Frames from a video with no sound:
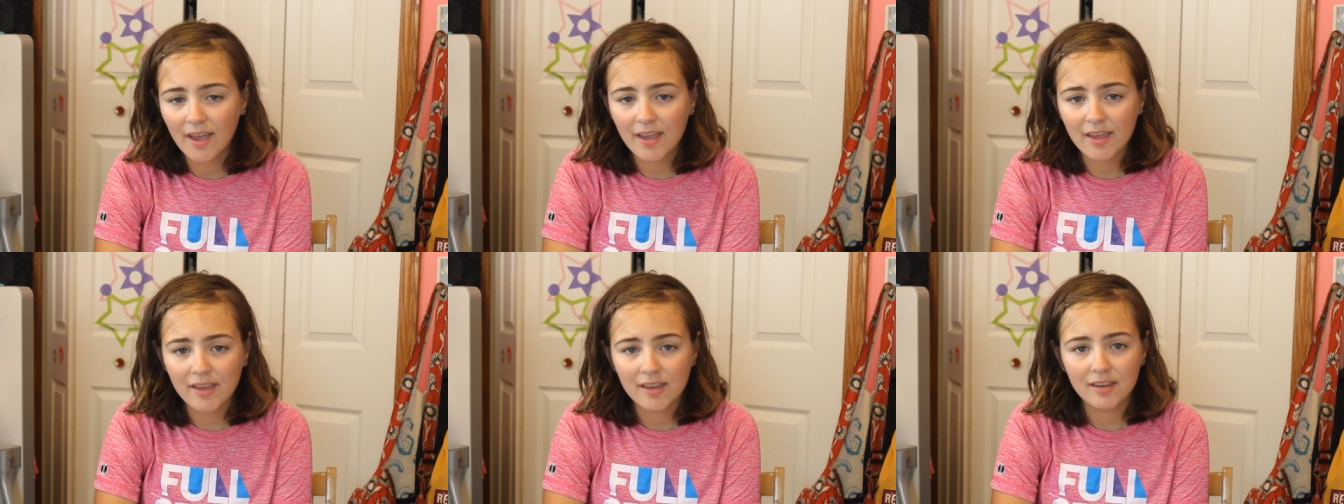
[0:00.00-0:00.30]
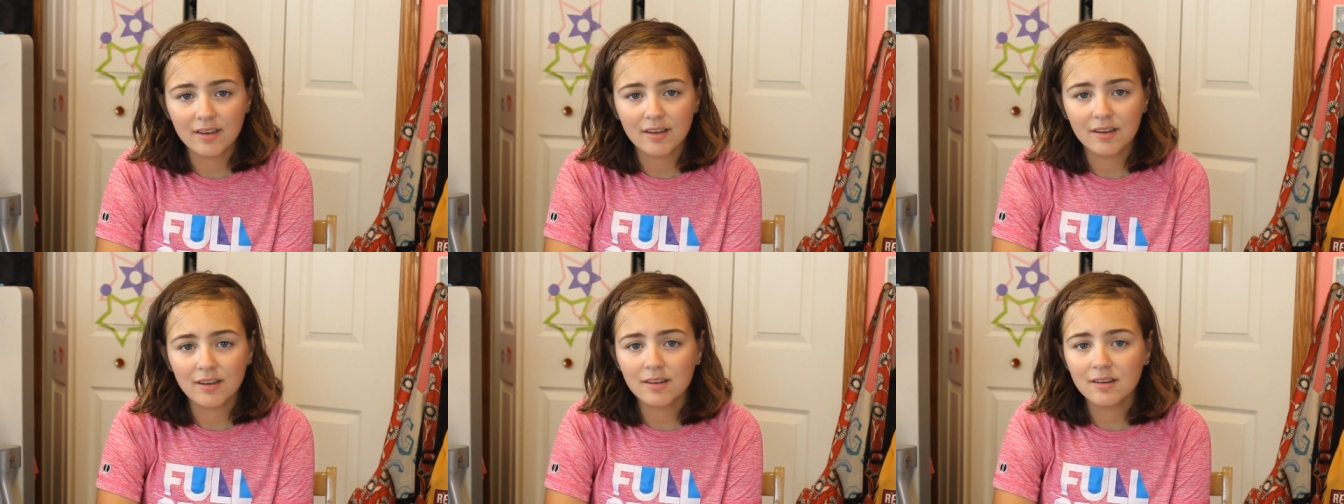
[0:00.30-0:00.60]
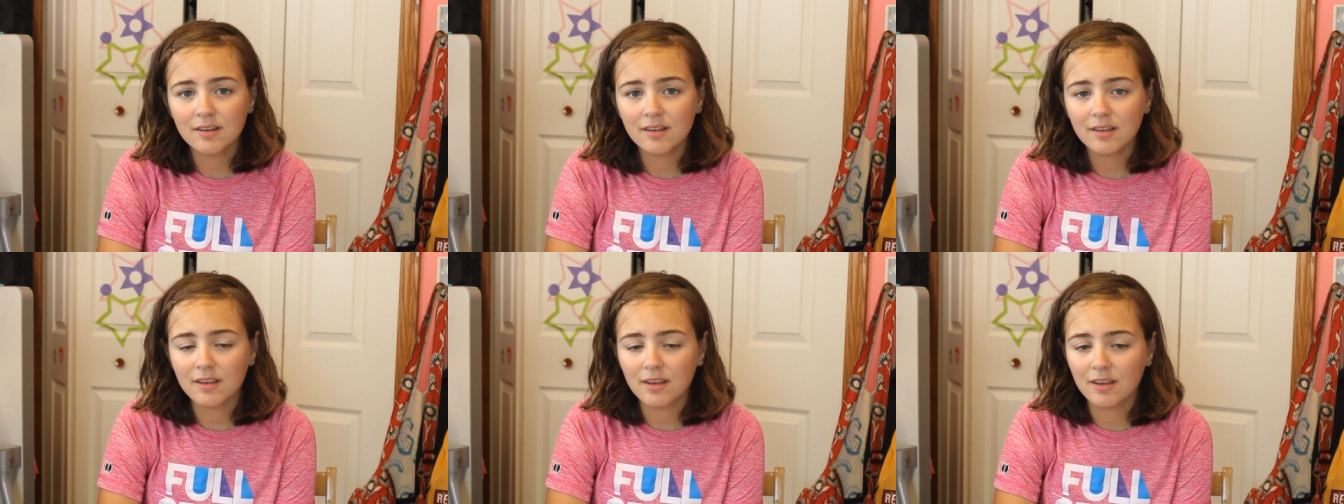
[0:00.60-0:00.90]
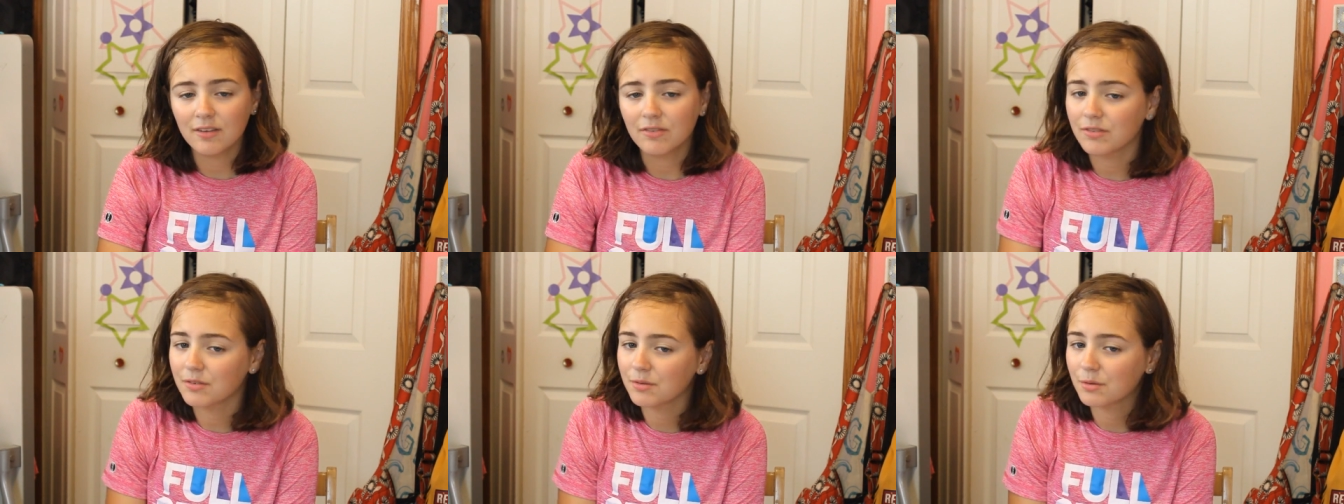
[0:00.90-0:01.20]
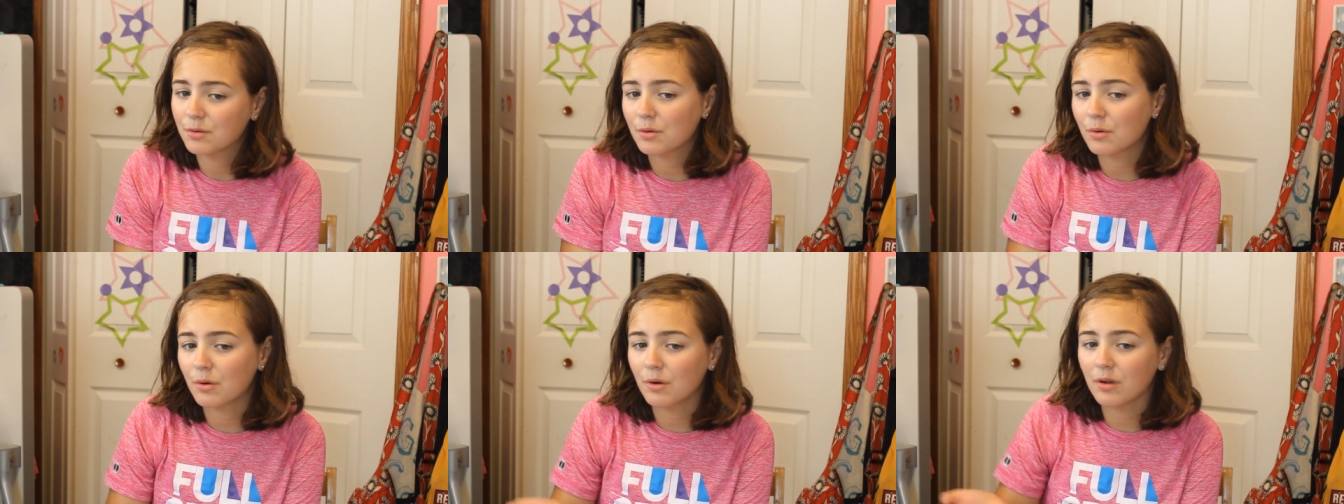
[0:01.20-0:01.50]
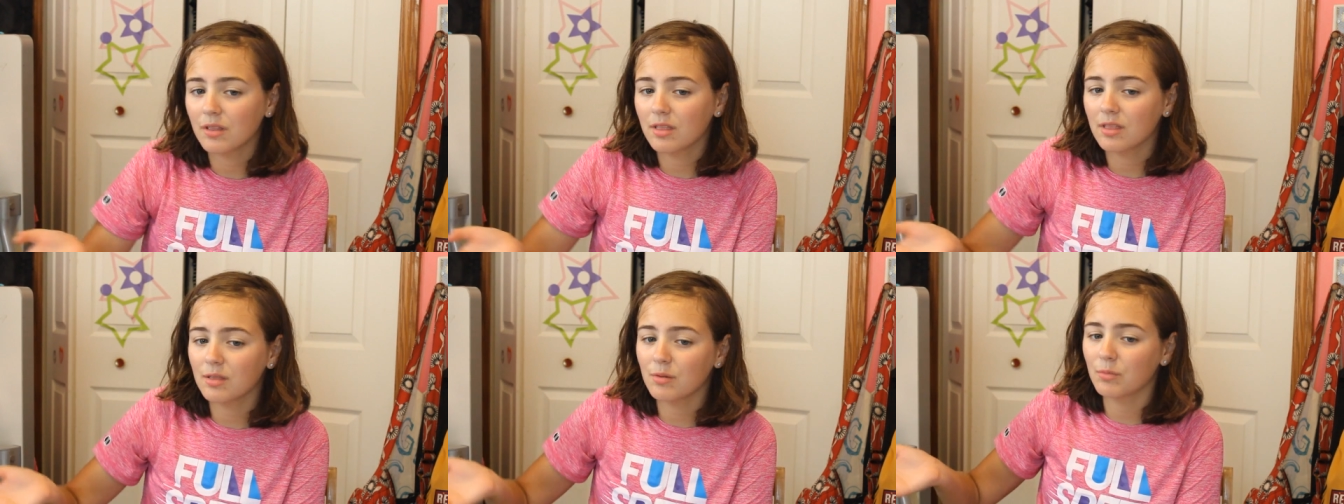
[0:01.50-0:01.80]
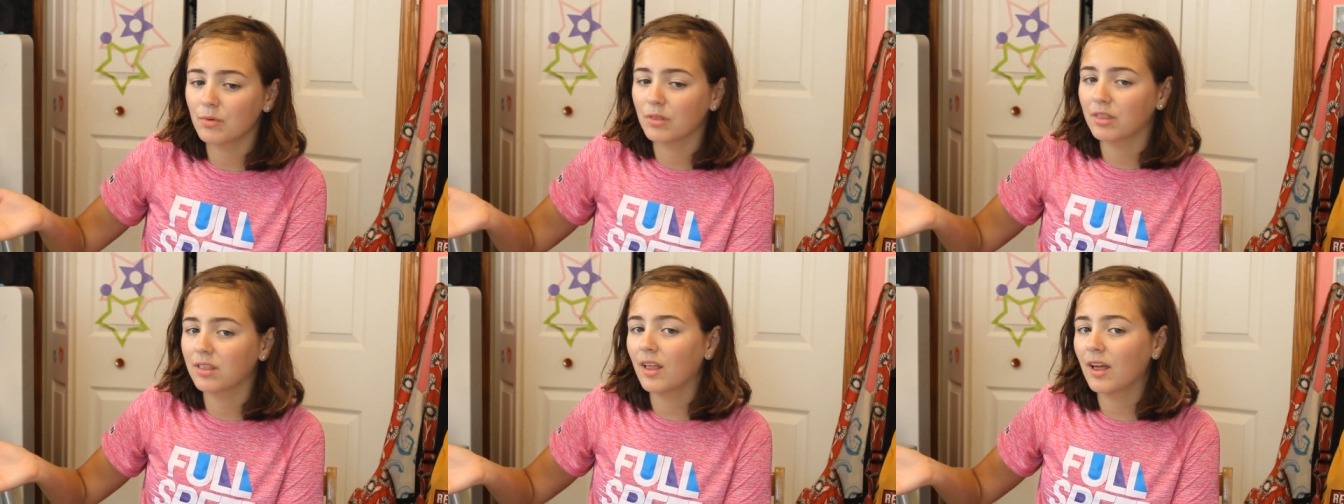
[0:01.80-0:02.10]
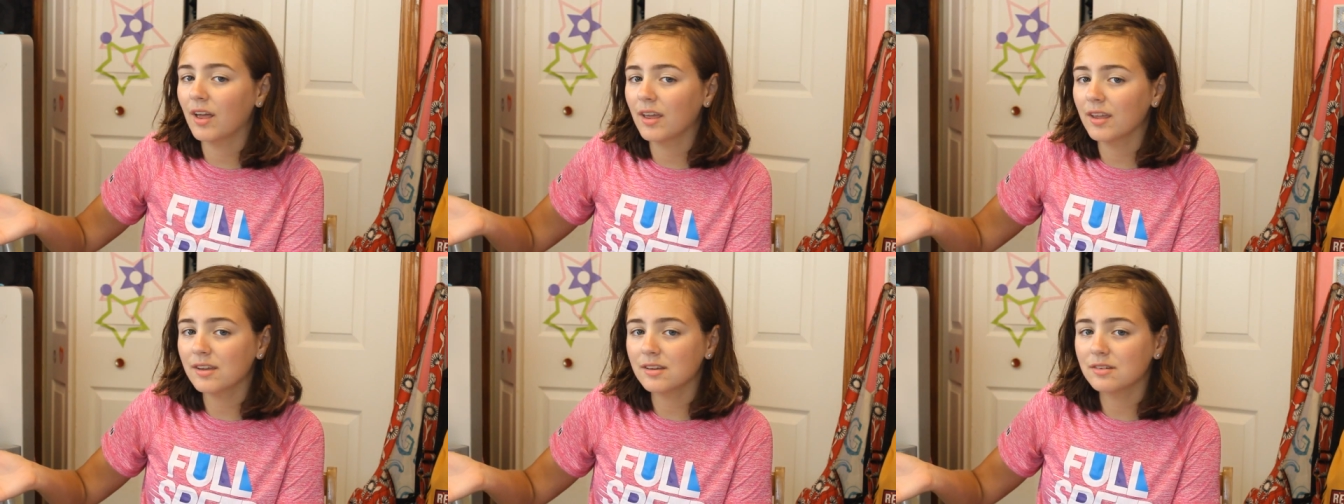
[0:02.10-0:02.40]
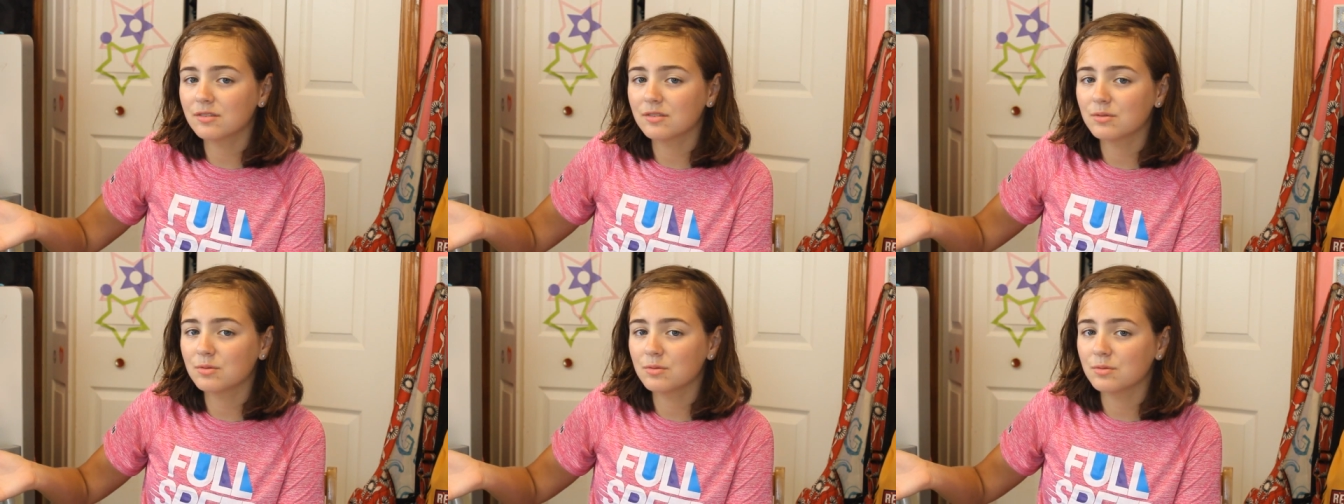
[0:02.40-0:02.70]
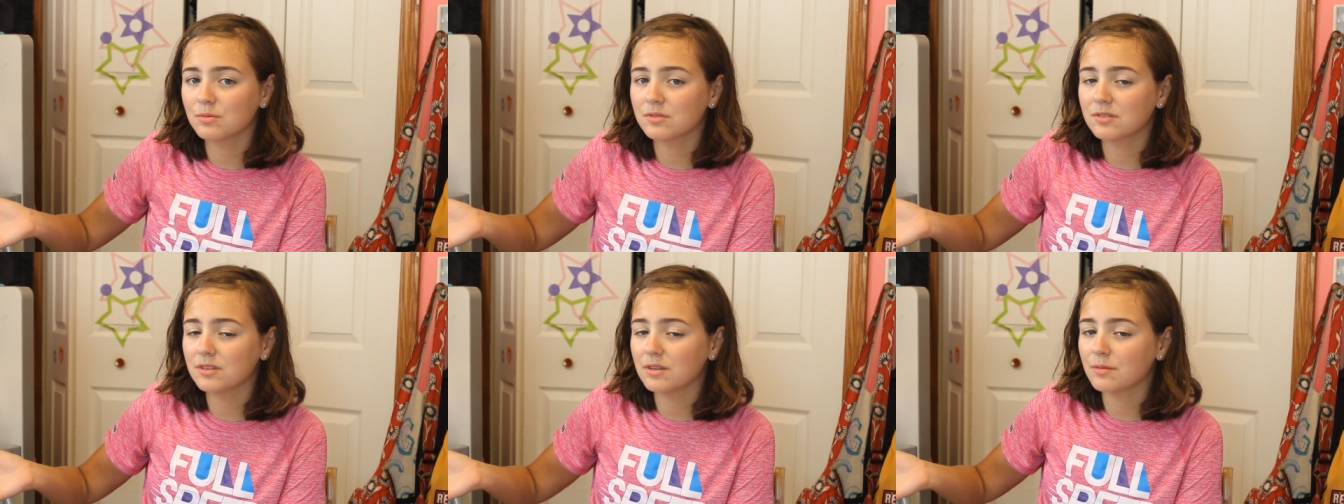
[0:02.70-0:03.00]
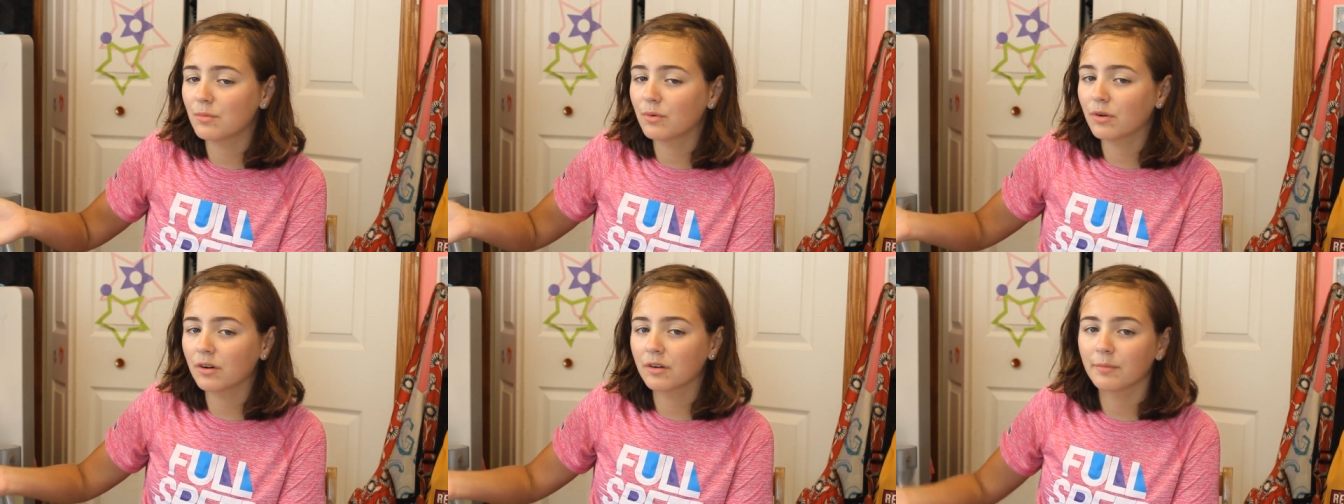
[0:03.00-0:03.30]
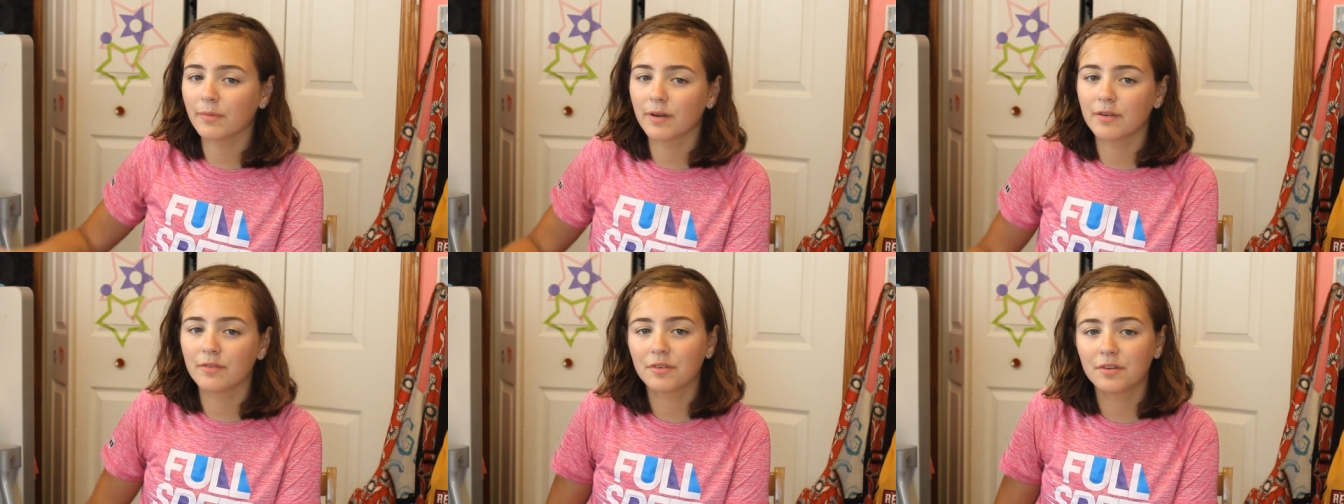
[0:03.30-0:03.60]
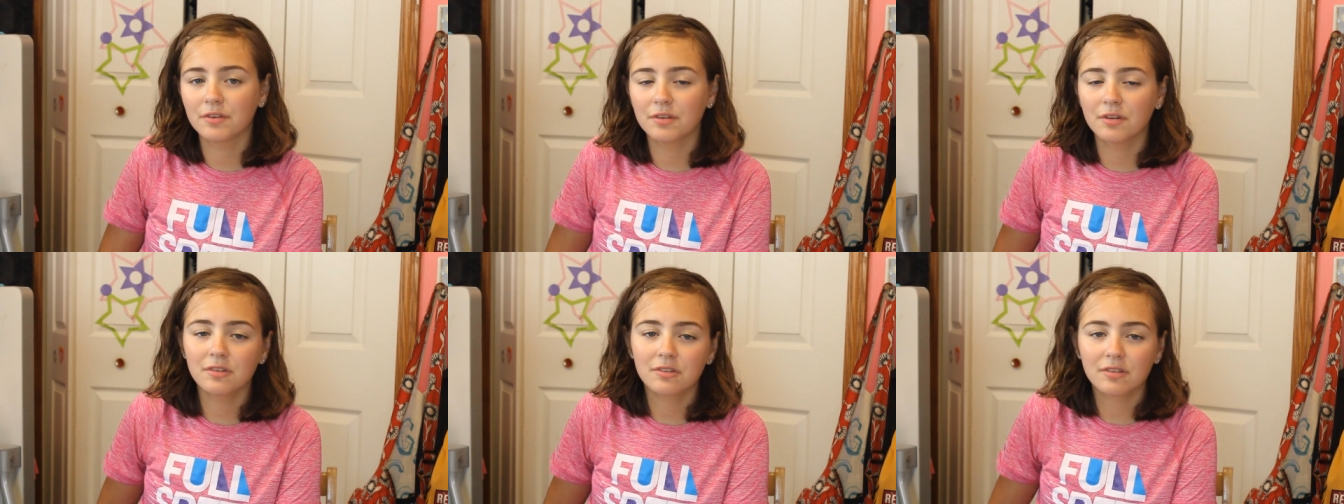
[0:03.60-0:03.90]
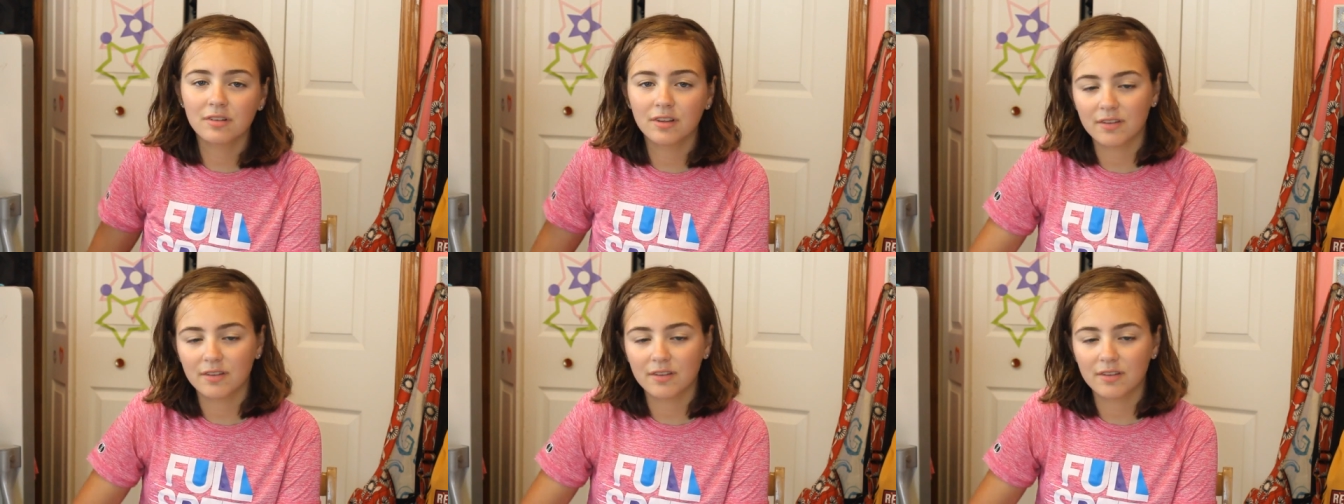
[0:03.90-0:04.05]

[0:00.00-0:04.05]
And if you would like to see more of my videos,